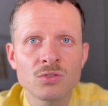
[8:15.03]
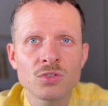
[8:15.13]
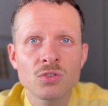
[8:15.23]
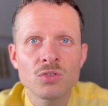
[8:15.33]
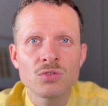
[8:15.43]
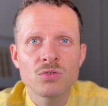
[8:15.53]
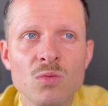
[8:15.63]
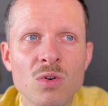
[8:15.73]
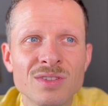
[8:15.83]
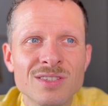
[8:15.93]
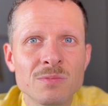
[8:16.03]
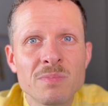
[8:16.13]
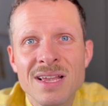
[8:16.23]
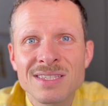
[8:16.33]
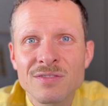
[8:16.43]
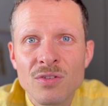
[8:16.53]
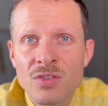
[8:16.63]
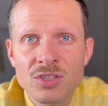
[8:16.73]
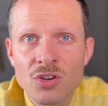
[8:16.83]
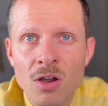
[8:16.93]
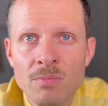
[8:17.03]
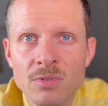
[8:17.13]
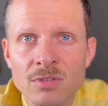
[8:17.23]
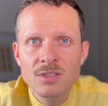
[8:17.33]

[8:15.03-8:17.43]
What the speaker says: to show you what's best for the job.